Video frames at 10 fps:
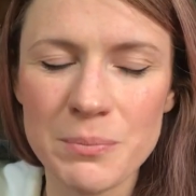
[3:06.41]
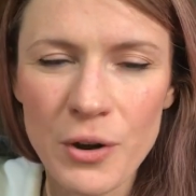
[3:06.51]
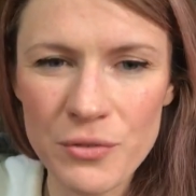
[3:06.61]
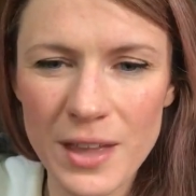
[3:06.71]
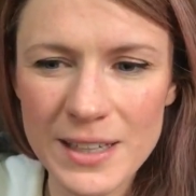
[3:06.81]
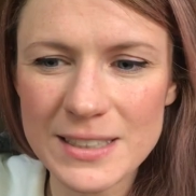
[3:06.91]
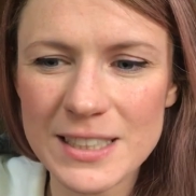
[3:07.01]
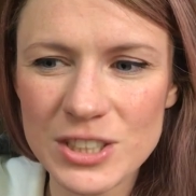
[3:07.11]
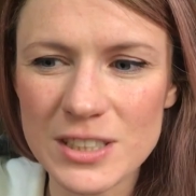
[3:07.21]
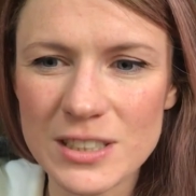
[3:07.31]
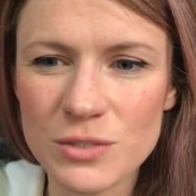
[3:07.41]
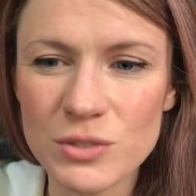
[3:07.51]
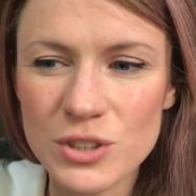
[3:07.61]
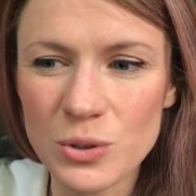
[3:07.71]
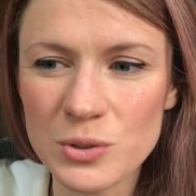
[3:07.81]
both their conditions is
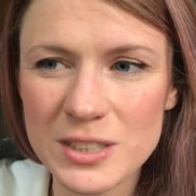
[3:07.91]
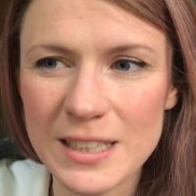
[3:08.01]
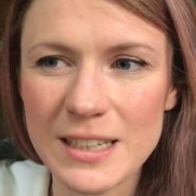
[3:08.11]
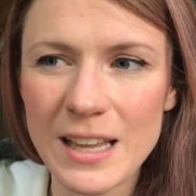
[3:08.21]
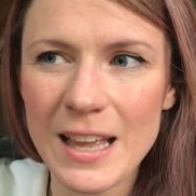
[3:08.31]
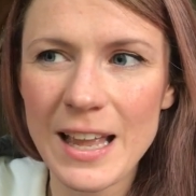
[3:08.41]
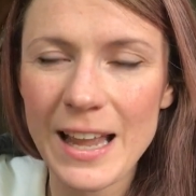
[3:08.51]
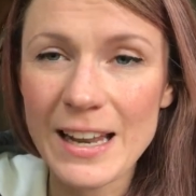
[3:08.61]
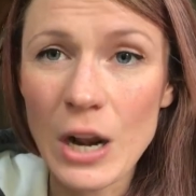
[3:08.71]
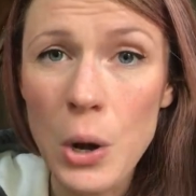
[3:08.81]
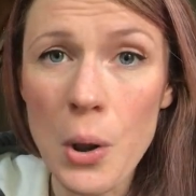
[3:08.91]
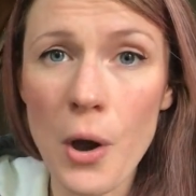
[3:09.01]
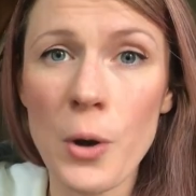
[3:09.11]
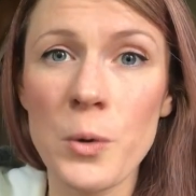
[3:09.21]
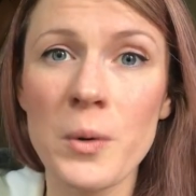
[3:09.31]
resulting in a
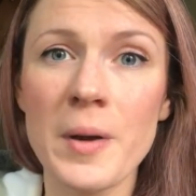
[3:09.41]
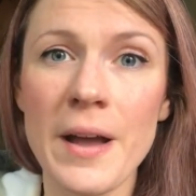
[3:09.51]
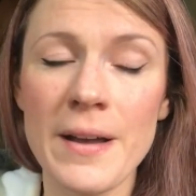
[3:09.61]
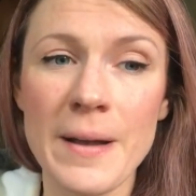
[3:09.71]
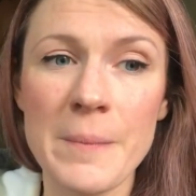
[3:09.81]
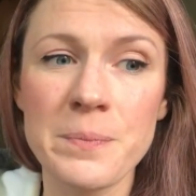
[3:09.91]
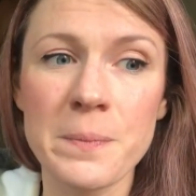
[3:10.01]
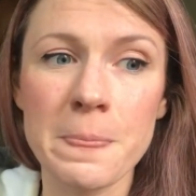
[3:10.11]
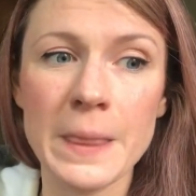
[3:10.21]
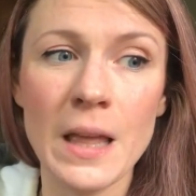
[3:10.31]
low, um,